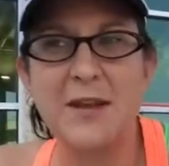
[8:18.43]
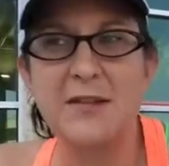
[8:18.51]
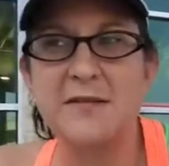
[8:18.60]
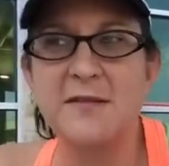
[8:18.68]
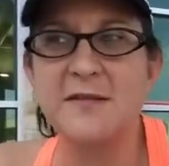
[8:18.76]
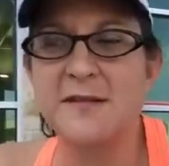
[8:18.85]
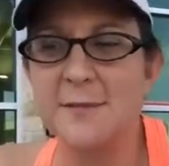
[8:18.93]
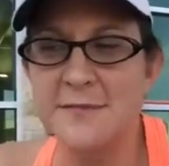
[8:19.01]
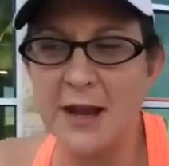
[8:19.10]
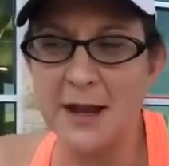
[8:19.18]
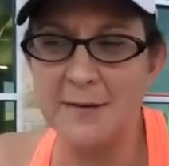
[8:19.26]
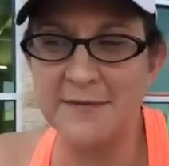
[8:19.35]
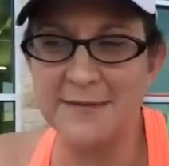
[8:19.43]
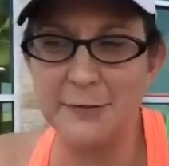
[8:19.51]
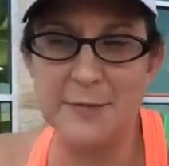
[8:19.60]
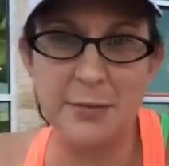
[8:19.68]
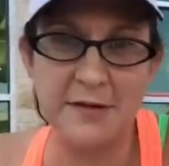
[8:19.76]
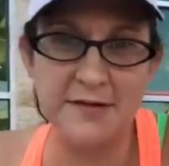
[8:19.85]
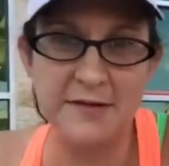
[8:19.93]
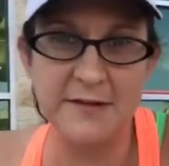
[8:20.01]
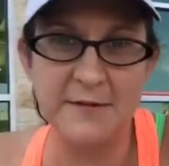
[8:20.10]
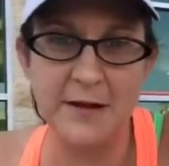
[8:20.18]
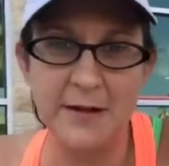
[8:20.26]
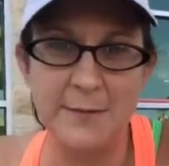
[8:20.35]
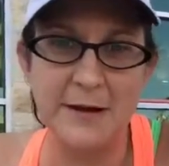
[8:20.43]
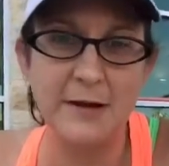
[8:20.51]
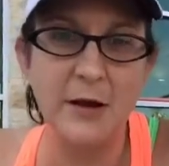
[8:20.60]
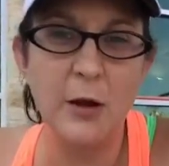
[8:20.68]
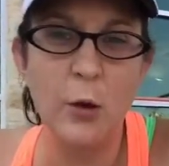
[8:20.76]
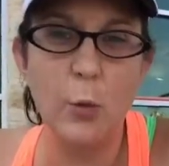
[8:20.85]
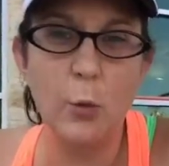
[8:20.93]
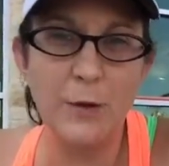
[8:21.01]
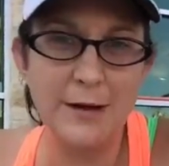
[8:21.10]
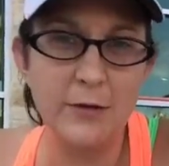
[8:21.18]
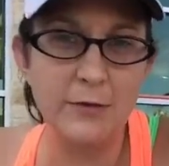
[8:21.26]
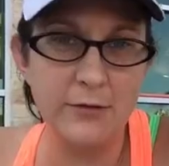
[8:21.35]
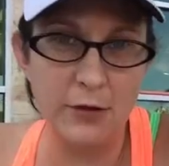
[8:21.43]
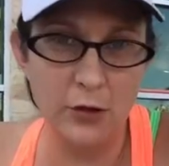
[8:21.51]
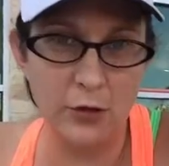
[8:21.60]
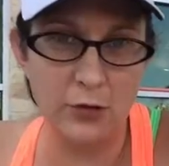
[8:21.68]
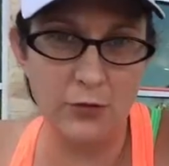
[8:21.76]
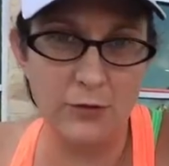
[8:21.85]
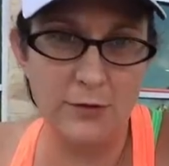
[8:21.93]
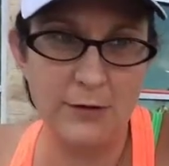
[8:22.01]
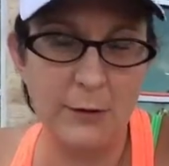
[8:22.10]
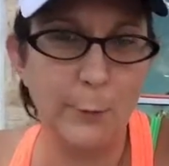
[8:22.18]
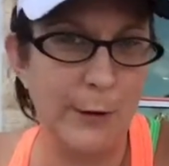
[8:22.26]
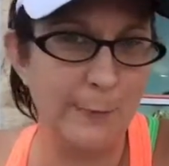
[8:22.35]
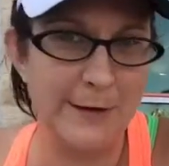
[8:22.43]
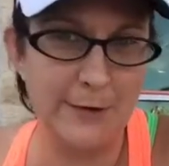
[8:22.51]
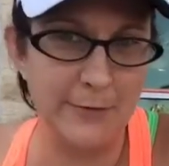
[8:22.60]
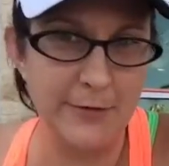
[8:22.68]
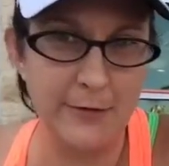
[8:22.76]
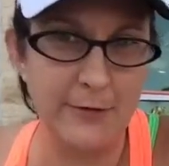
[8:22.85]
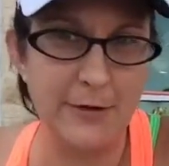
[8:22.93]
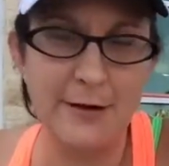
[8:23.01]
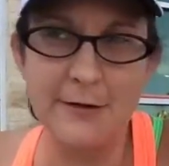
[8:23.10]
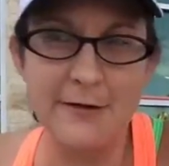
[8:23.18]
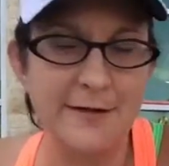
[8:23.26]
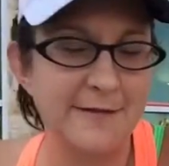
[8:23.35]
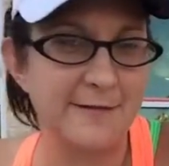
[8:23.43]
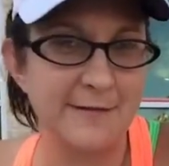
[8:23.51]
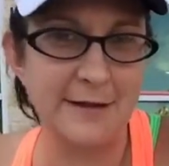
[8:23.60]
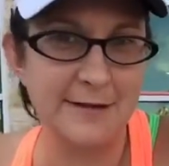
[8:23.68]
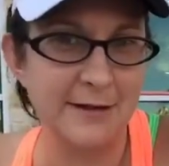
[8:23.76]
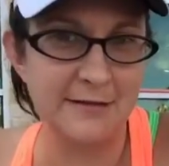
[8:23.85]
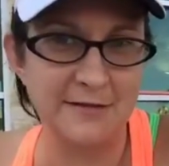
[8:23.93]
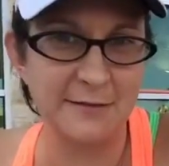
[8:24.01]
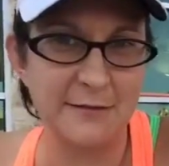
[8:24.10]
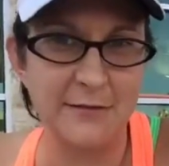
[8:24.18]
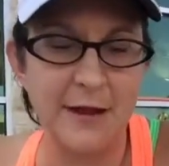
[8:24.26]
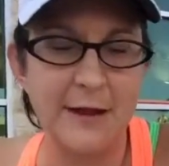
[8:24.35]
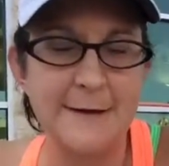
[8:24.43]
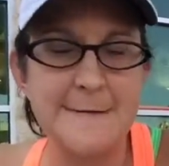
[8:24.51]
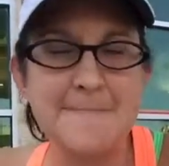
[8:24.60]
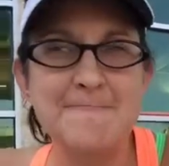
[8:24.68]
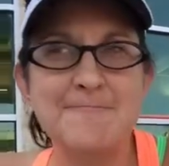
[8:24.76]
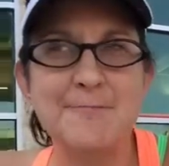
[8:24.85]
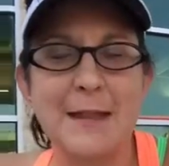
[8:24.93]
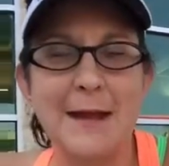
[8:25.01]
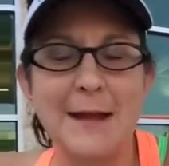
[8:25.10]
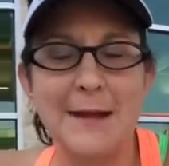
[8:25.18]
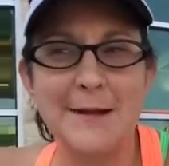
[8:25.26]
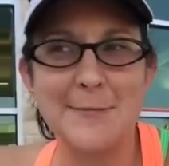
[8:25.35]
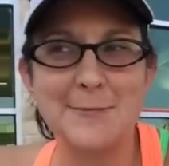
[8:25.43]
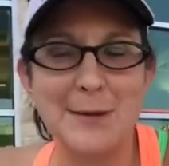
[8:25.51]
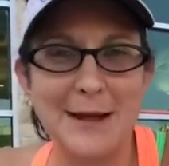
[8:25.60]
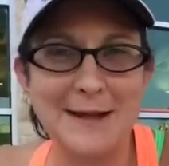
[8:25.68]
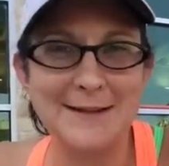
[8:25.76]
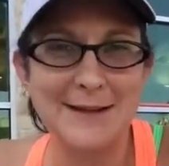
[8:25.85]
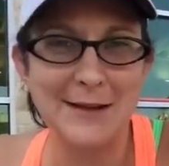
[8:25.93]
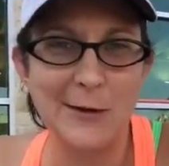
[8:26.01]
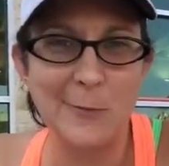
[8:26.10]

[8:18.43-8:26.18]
And so sometimes with personal development, we don't know what we don't know. I know that's a Taylor Swift line, but